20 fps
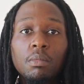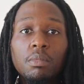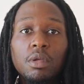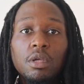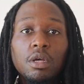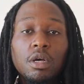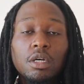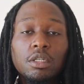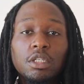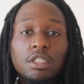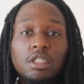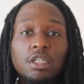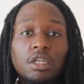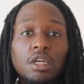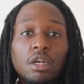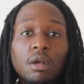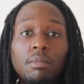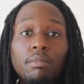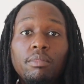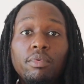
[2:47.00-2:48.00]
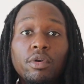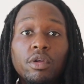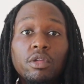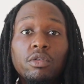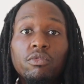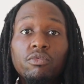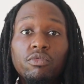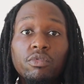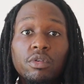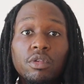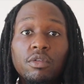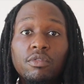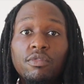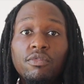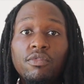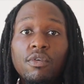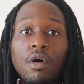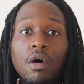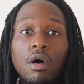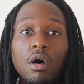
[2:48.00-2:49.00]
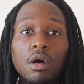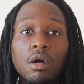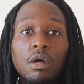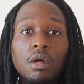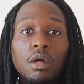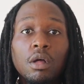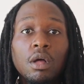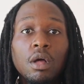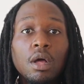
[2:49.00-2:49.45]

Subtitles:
because it's going to bring you really far.